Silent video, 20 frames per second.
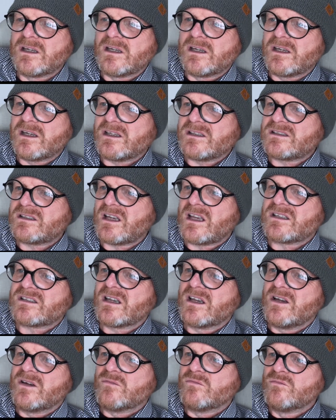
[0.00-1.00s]
It says
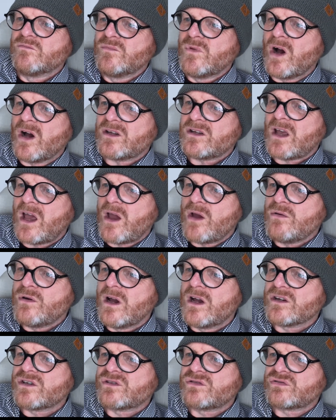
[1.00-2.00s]

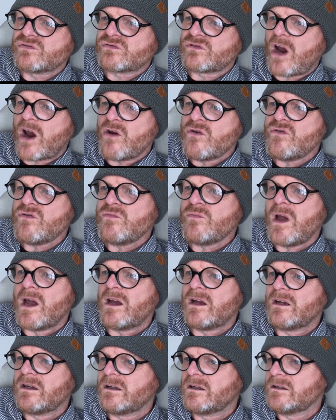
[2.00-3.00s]
monochrome.
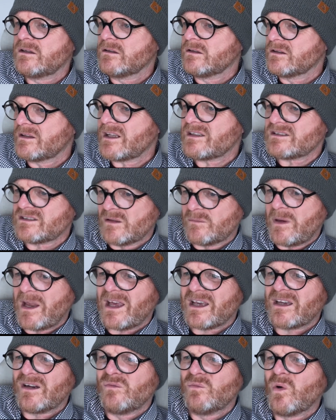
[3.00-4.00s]
That's the
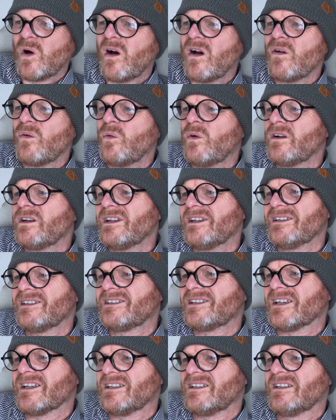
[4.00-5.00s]
black and white one,
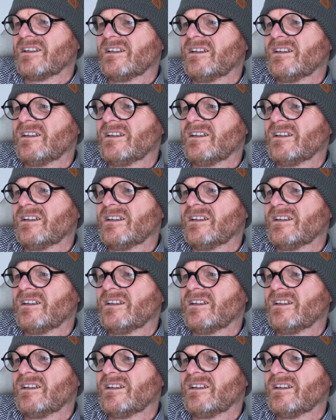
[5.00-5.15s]
isn't it?